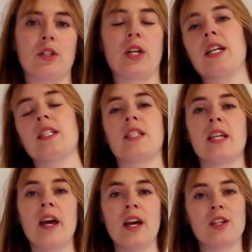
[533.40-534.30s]
chests.
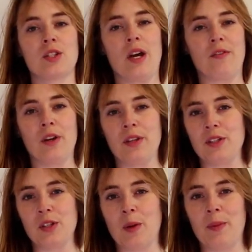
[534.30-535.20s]
So I have nothing
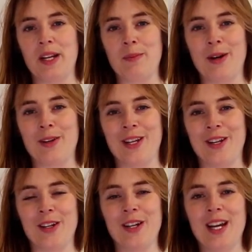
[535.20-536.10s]
to complain about
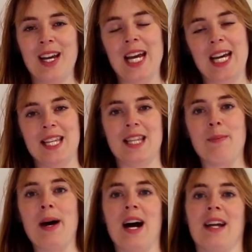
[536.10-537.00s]
here. And then the
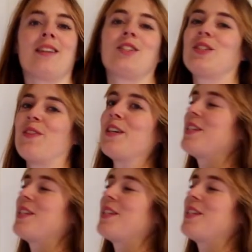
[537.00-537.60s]
back, just very